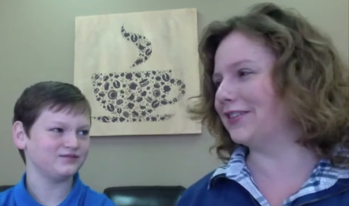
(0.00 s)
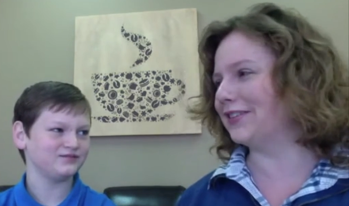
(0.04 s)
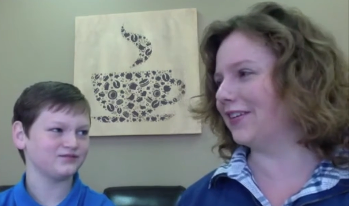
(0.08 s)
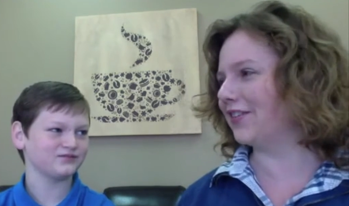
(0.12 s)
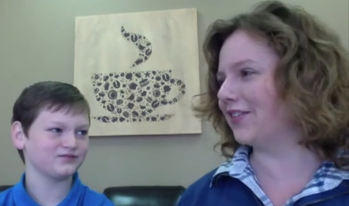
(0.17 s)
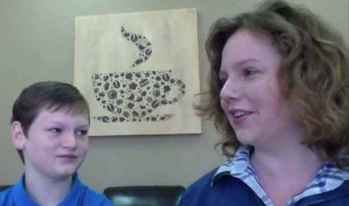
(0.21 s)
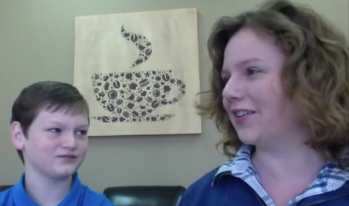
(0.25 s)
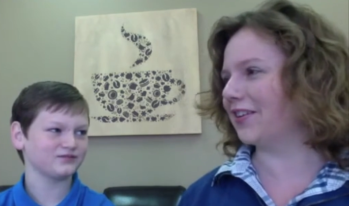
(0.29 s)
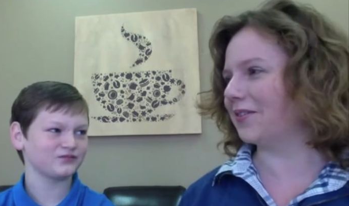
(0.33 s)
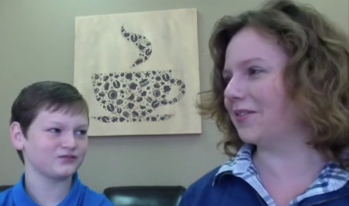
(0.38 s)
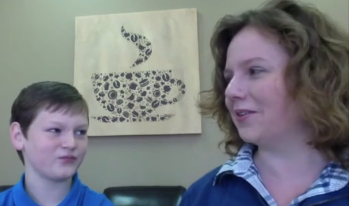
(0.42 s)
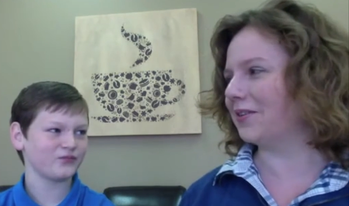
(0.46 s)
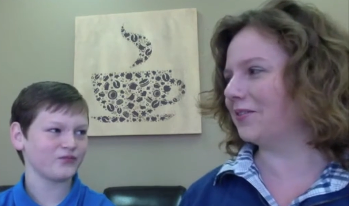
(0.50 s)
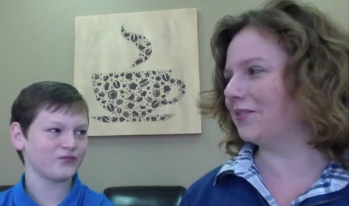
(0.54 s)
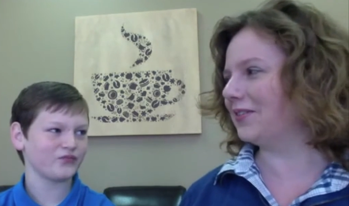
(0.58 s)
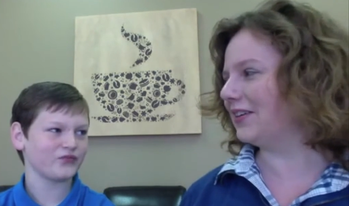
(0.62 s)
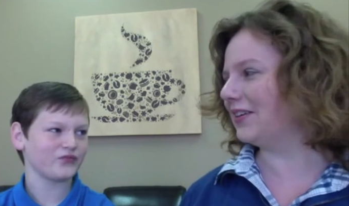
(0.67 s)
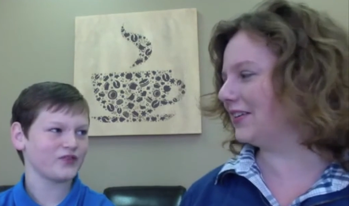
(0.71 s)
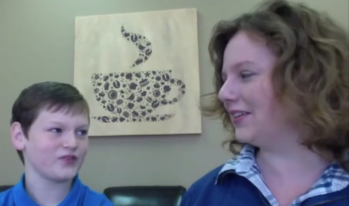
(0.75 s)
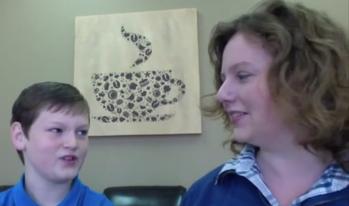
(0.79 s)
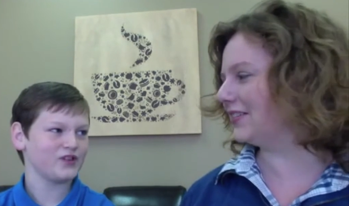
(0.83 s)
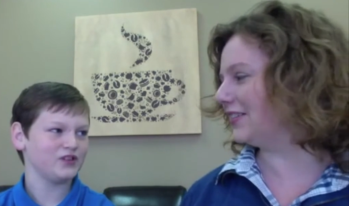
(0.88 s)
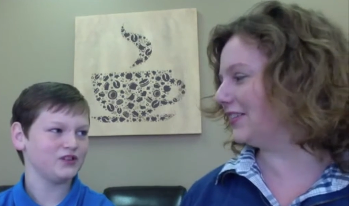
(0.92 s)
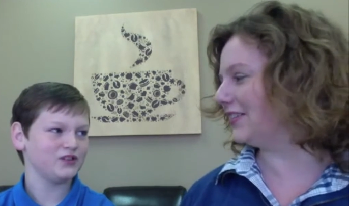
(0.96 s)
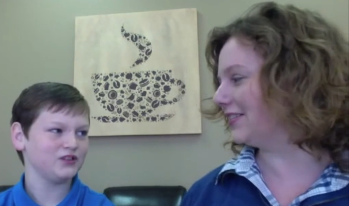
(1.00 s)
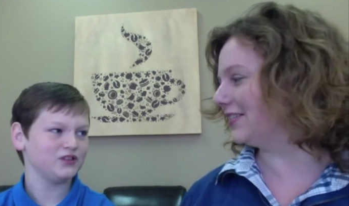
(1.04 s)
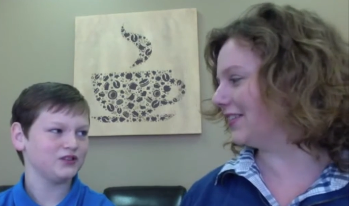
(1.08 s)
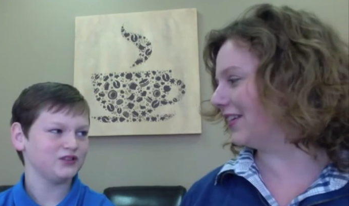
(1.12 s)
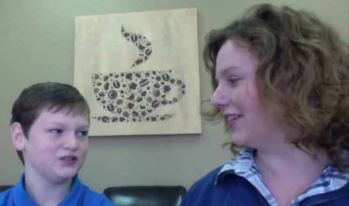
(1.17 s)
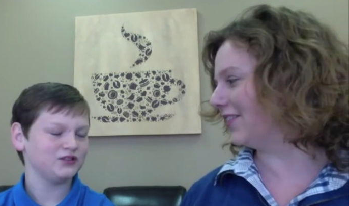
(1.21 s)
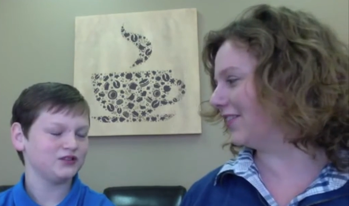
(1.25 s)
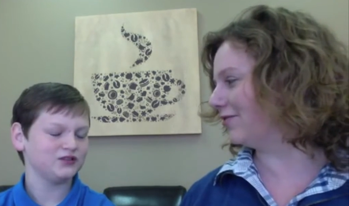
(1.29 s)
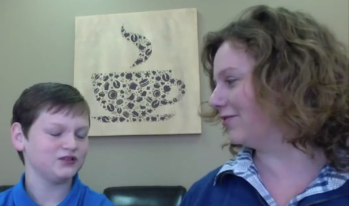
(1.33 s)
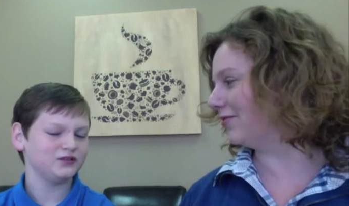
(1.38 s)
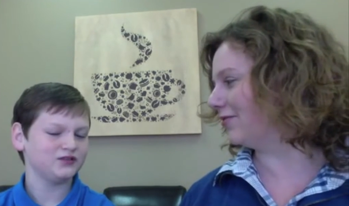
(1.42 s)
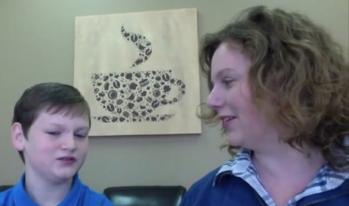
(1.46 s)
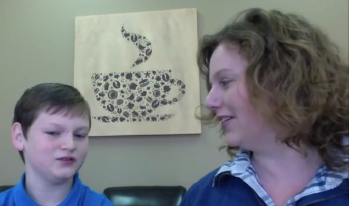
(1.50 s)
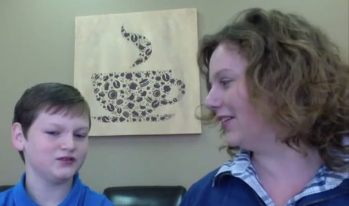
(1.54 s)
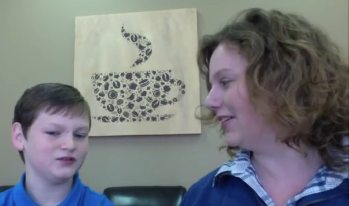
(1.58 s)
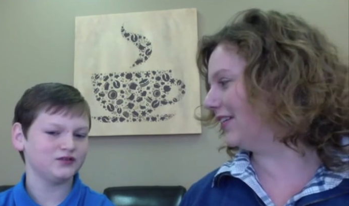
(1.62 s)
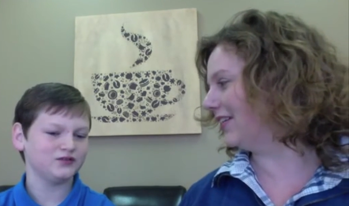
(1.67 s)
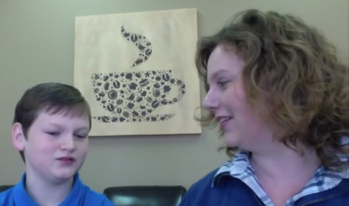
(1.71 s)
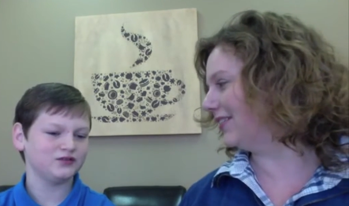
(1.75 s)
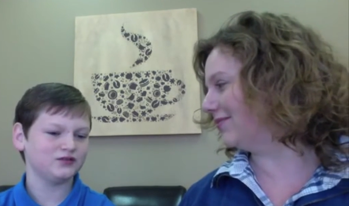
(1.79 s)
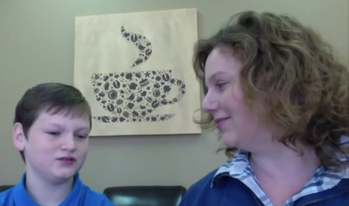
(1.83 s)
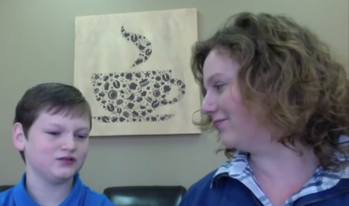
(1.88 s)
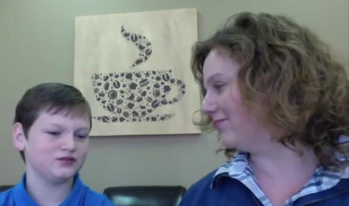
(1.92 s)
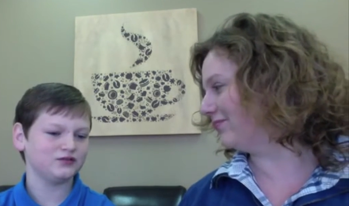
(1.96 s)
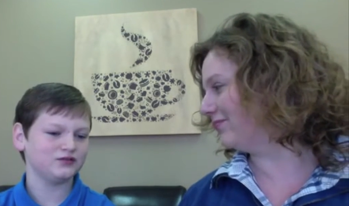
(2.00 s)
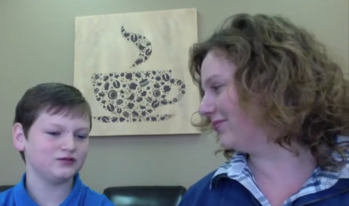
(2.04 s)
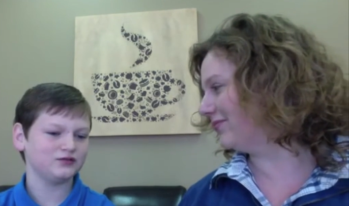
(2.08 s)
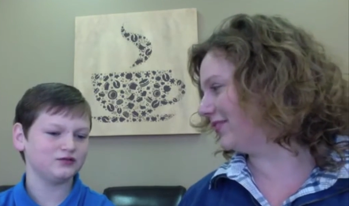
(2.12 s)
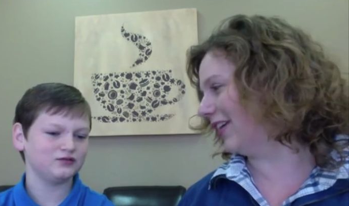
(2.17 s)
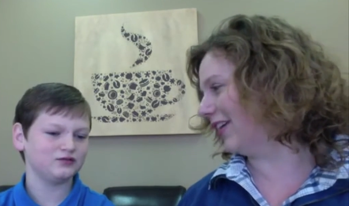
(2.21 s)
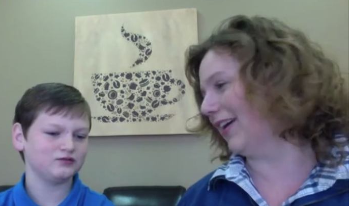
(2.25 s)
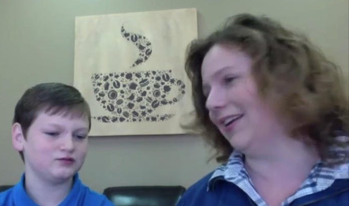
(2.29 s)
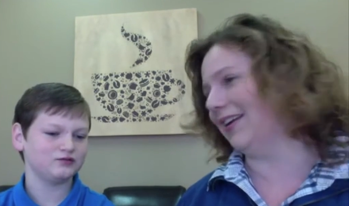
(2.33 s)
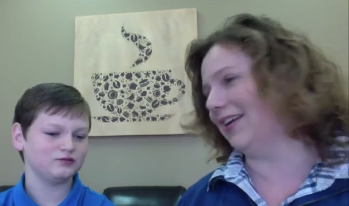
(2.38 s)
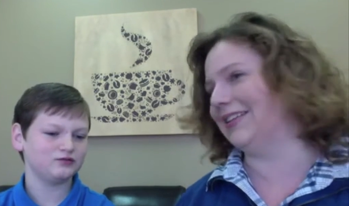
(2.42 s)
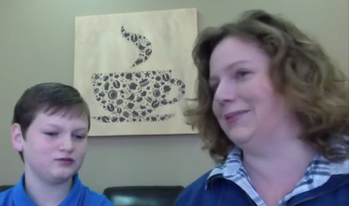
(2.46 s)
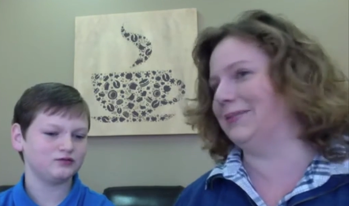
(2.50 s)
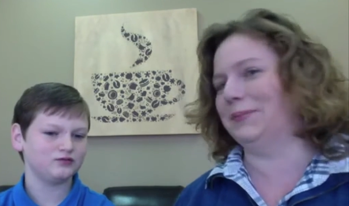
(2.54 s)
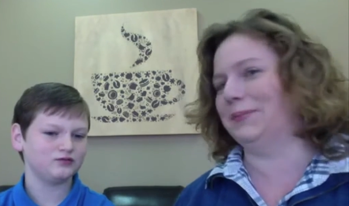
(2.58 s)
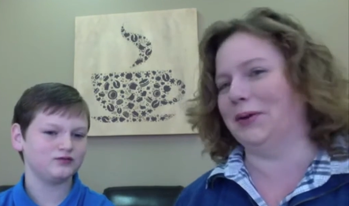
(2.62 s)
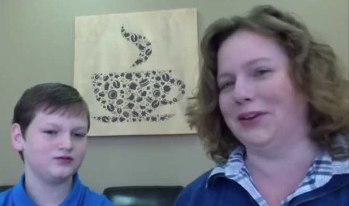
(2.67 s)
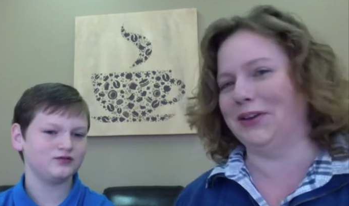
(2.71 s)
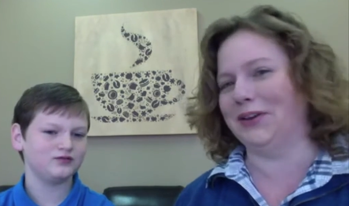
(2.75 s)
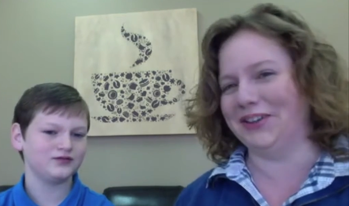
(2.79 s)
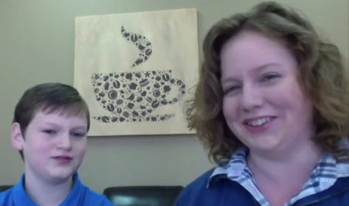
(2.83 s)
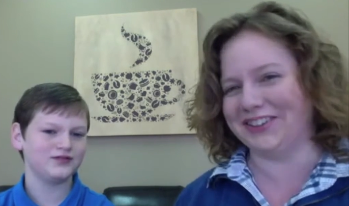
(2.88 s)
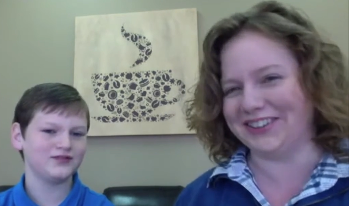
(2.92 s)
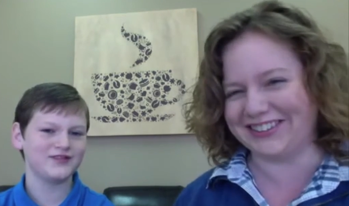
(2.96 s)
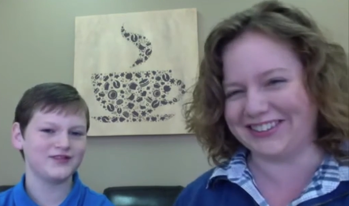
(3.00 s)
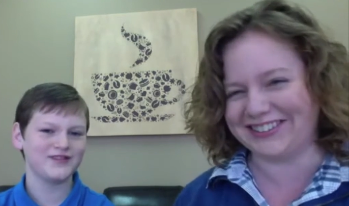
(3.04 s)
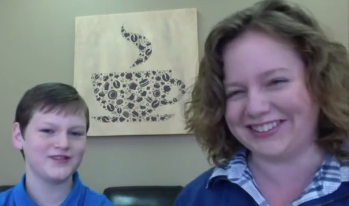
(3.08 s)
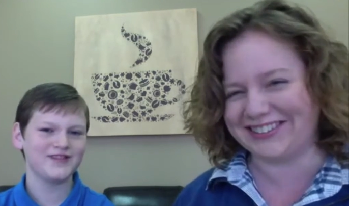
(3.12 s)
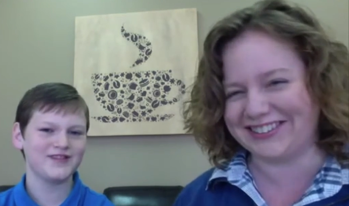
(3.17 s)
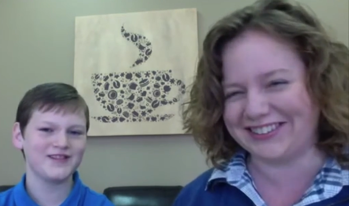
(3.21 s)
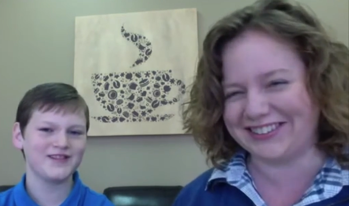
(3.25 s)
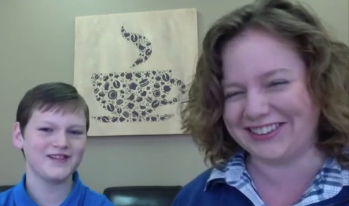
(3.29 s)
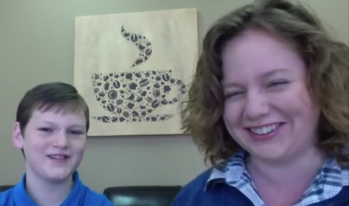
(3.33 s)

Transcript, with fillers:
Speaker 1: every three weeks, he's like reading textbooks.